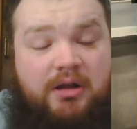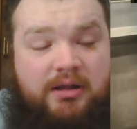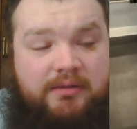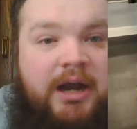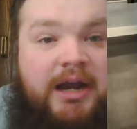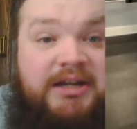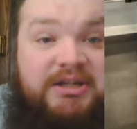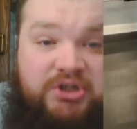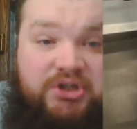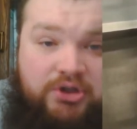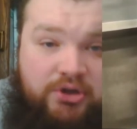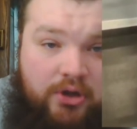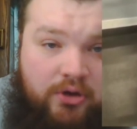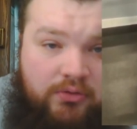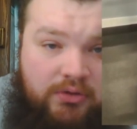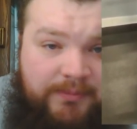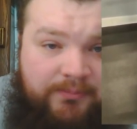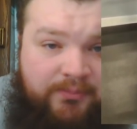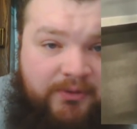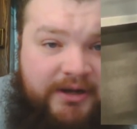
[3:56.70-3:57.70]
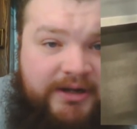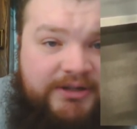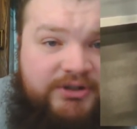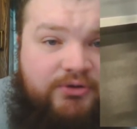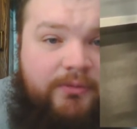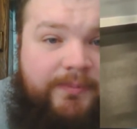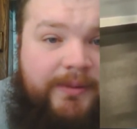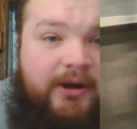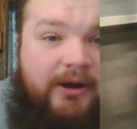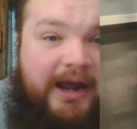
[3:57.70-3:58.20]
I slowly bring it
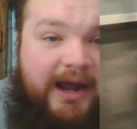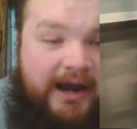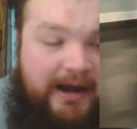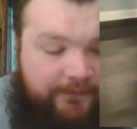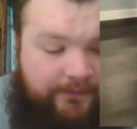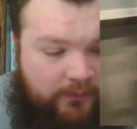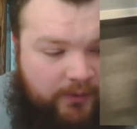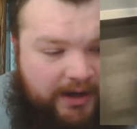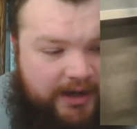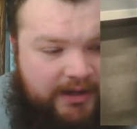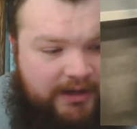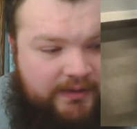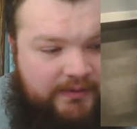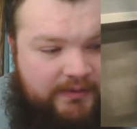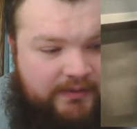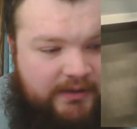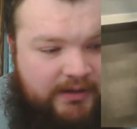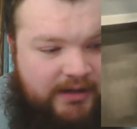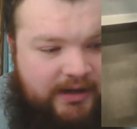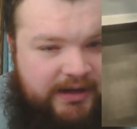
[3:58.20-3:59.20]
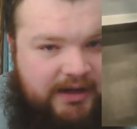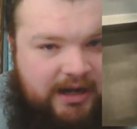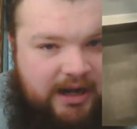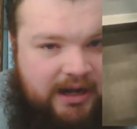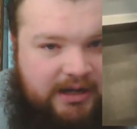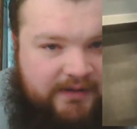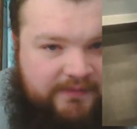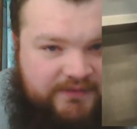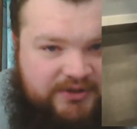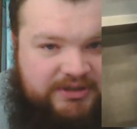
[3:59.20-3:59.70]
to about halfway, and then I I
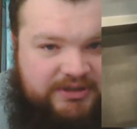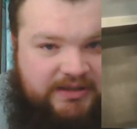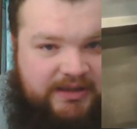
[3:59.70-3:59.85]
kind of just